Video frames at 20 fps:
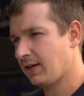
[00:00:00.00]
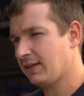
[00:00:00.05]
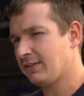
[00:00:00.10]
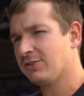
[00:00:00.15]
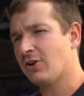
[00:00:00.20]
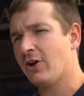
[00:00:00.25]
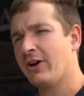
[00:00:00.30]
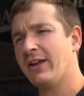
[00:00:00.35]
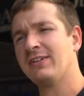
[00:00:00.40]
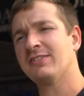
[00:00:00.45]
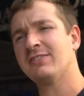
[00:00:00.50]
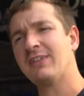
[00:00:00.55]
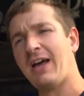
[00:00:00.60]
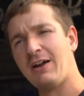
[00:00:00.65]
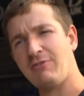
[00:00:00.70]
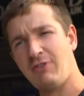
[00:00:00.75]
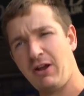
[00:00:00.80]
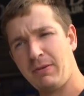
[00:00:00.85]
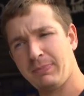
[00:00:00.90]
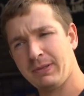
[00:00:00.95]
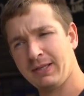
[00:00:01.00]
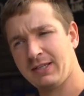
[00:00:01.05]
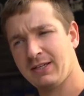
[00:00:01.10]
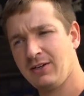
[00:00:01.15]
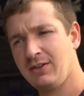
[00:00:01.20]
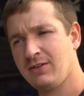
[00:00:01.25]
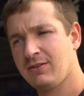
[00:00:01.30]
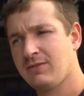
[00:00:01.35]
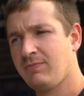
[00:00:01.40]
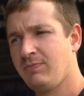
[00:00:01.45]
not an exact
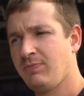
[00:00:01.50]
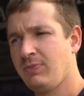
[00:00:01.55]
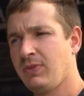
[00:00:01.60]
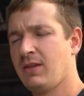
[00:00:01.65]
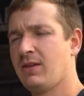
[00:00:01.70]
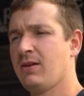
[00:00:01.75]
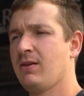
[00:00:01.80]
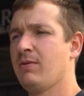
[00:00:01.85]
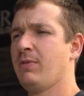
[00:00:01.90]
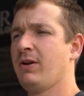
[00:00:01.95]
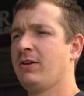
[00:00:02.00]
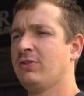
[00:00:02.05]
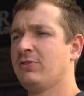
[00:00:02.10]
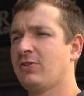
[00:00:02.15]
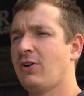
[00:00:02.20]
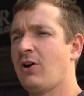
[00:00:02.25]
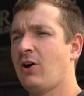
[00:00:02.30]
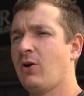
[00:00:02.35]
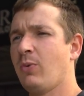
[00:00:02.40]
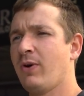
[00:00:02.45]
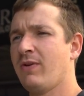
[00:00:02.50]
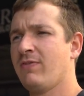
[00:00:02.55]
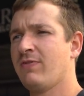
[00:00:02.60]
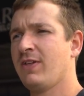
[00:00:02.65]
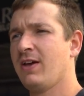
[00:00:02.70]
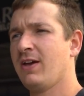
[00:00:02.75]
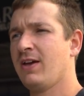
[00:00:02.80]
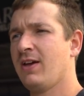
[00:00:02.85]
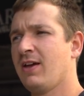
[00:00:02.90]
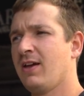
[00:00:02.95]
replica, but it's sort of with
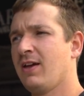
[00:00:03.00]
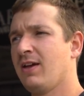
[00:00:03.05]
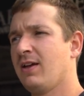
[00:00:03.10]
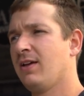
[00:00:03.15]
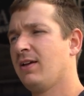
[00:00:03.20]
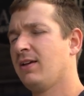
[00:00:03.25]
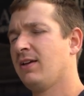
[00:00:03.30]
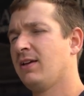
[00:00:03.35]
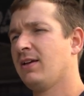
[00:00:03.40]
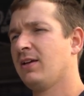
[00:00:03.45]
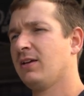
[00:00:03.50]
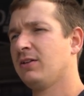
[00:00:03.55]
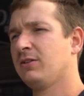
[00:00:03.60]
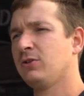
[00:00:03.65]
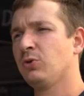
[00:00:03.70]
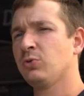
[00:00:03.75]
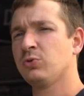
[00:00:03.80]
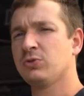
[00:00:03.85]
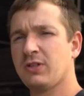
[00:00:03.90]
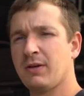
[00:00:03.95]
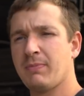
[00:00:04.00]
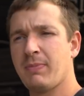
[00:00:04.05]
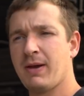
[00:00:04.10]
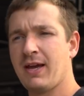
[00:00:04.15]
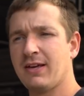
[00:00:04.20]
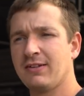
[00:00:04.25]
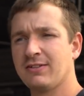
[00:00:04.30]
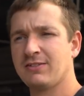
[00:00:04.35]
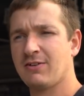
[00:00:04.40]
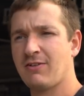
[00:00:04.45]
the loosely
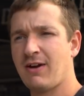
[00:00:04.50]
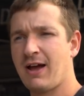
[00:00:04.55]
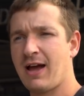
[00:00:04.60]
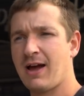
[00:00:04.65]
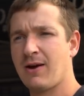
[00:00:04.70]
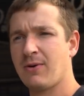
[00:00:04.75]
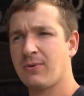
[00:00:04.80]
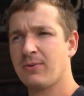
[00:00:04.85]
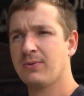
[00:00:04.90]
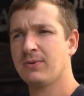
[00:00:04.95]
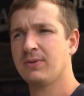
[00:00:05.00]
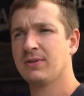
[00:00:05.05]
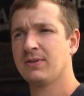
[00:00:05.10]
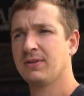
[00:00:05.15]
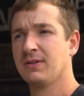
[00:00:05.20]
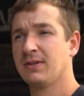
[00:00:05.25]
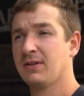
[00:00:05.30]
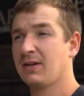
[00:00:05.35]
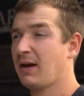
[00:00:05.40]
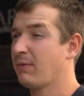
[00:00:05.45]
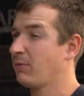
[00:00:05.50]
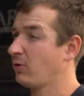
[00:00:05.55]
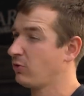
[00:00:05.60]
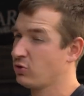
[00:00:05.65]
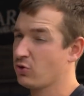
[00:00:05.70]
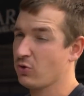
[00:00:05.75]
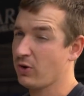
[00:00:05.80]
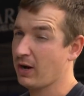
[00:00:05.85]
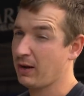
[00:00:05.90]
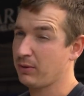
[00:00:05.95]
based around, I'm not
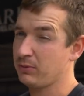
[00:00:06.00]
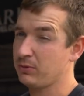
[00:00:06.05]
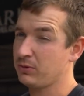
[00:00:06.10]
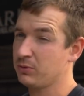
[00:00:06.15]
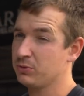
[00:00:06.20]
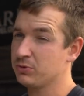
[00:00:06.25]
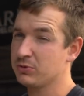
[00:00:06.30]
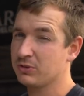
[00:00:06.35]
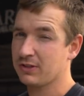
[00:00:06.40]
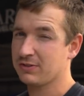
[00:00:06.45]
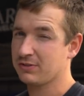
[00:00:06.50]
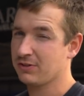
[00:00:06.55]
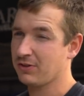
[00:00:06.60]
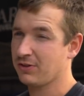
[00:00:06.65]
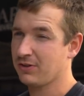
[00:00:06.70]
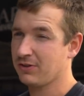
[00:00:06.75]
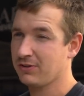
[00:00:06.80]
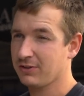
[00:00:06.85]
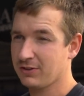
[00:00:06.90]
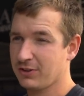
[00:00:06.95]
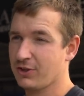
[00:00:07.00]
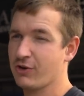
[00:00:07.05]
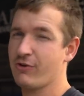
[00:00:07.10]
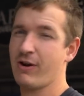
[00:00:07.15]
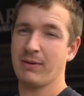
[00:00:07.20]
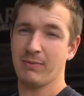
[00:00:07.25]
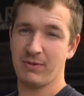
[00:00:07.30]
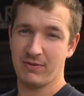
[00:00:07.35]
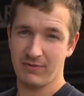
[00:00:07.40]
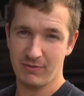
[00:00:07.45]
sure how loosely, so
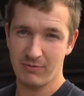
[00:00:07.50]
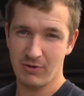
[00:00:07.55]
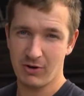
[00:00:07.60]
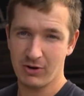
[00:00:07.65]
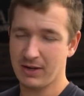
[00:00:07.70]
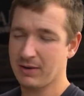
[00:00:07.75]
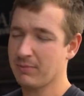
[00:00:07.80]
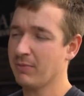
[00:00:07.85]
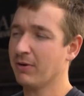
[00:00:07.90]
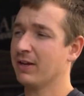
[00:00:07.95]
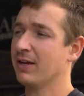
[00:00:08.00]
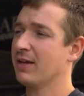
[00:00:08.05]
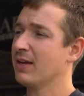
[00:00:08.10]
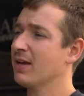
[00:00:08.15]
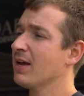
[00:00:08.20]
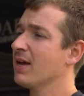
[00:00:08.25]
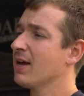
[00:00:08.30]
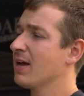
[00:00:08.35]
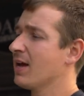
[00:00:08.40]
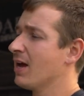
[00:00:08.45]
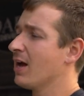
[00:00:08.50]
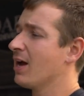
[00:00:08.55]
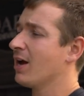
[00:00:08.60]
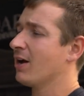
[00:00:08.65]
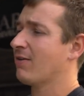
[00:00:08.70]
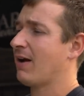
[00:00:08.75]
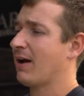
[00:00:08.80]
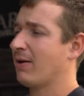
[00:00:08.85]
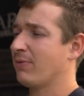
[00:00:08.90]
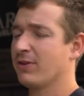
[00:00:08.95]
correct me if I'm wrong, anybody,
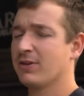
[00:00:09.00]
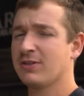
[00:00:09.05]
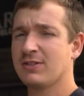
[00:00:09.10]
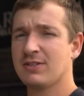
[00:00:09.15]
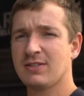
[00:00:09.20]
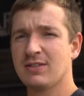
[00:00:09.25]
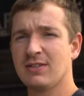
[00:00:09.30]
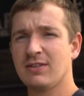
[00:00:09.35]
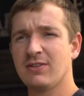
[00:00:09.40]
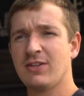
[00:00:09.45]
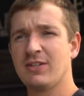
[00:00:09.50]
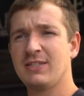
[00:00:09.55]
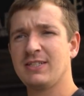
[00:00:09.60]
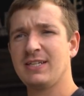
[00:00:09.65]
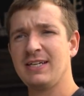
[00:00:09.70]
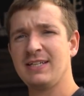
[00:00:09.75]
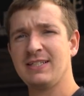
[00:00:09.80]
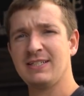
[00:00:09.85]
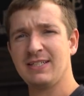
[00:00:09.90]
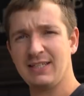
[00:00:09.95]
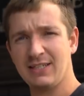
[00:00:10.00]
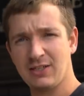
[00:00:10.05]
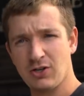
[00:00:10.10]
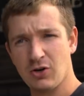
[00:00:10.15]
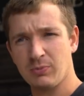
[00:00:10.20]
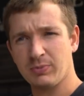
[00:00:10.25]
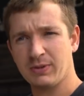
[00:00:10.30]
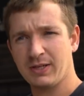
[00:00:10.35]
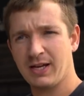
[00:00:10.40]
around the TT Cup